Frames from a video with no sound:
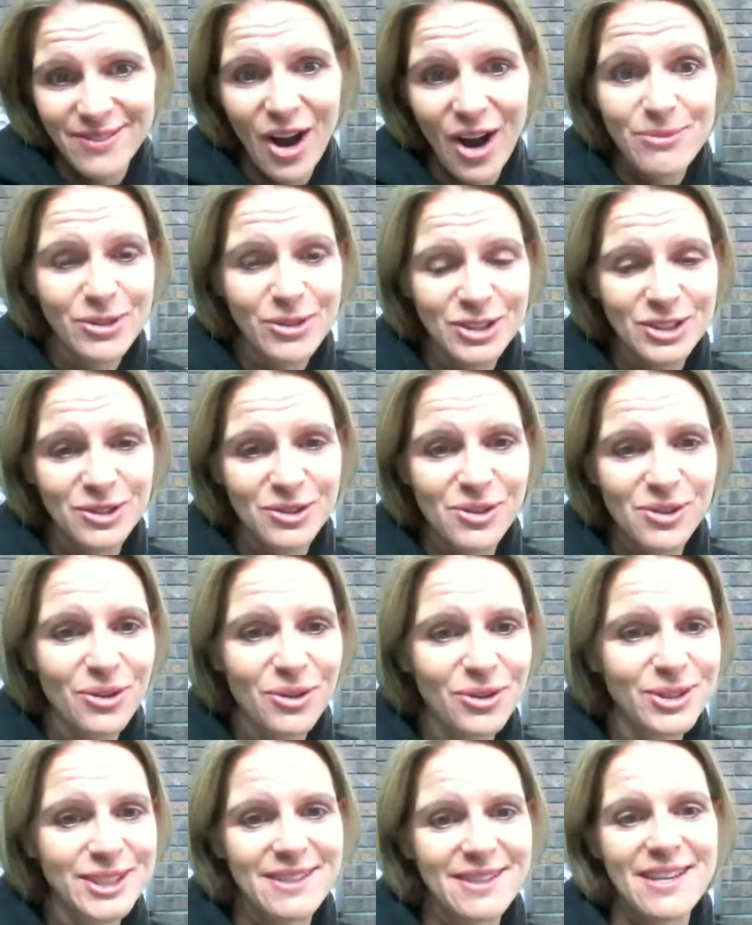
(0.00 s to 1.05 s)
our personal
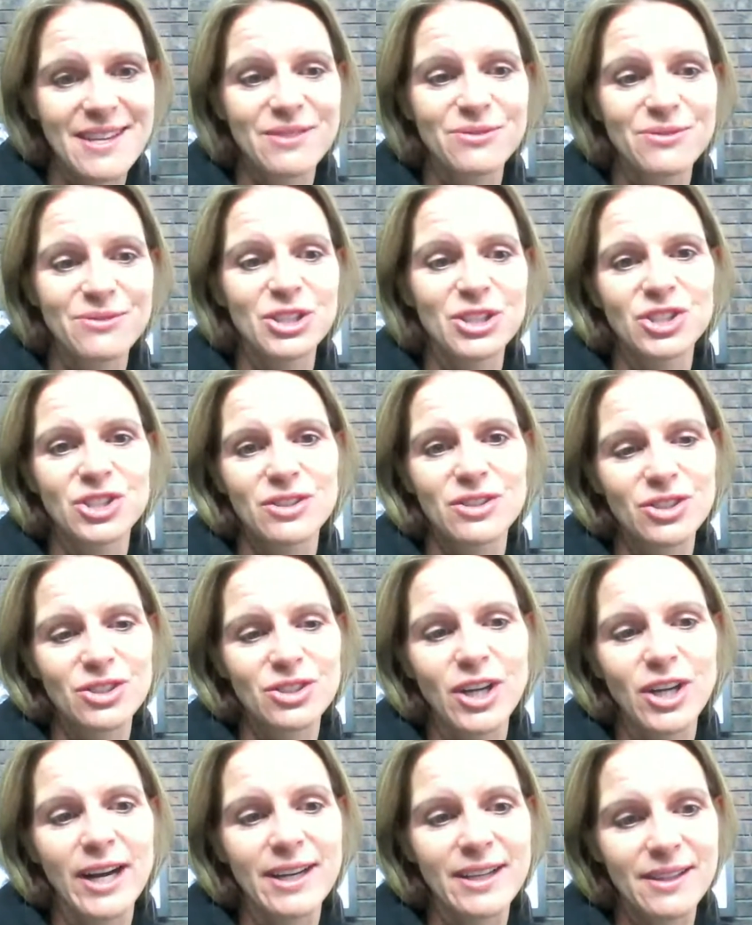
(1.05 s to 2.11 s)
goals, and then we
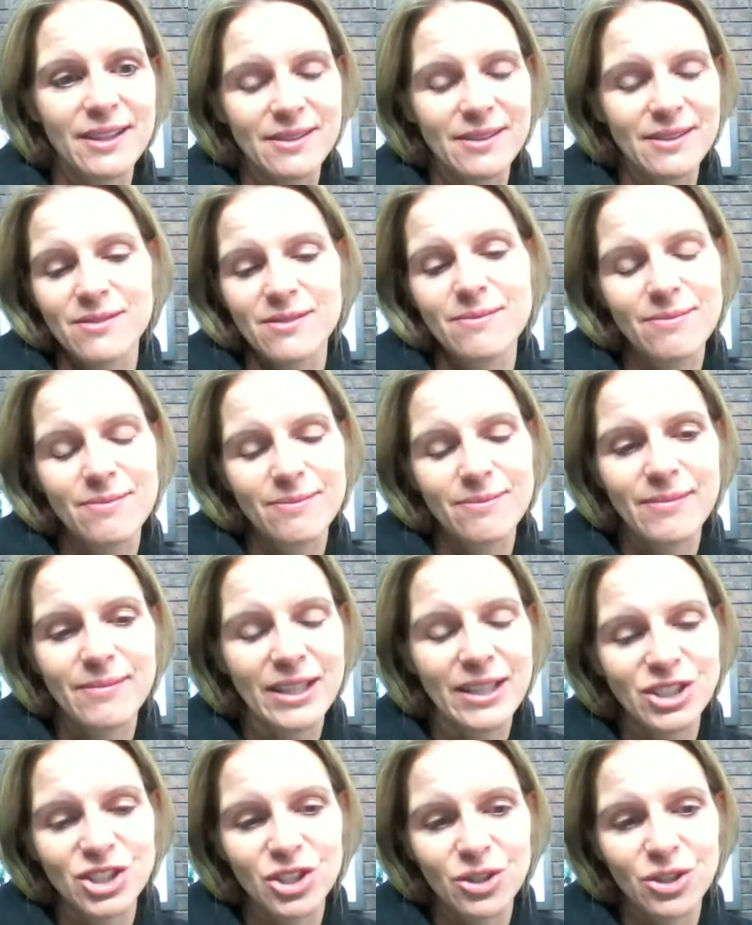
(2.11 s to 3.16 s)
try to
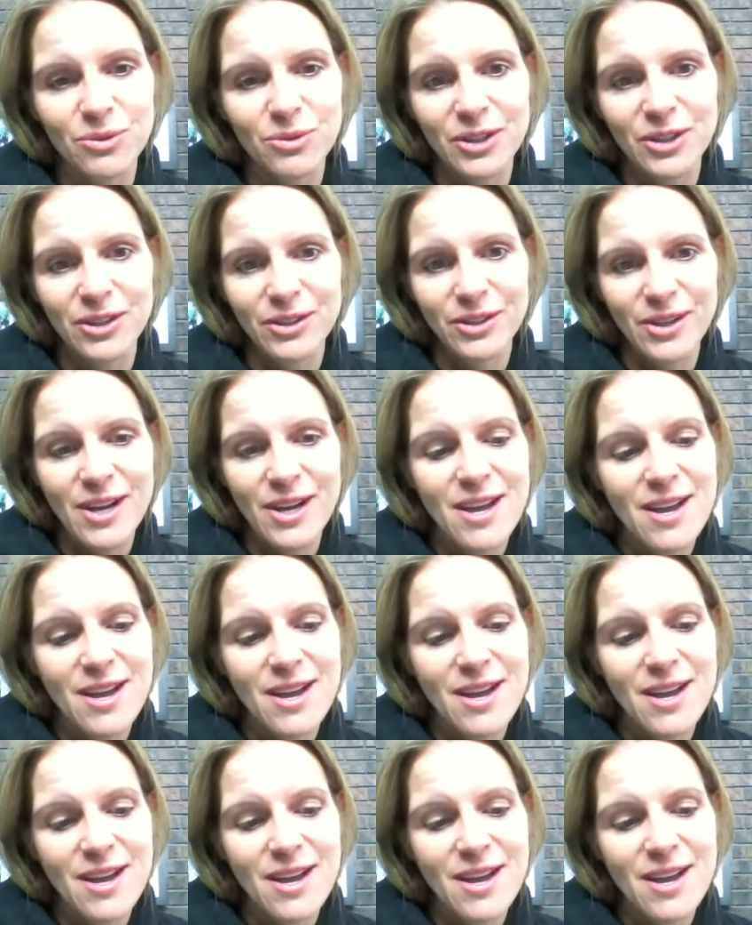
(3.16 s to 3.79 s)
make sure we're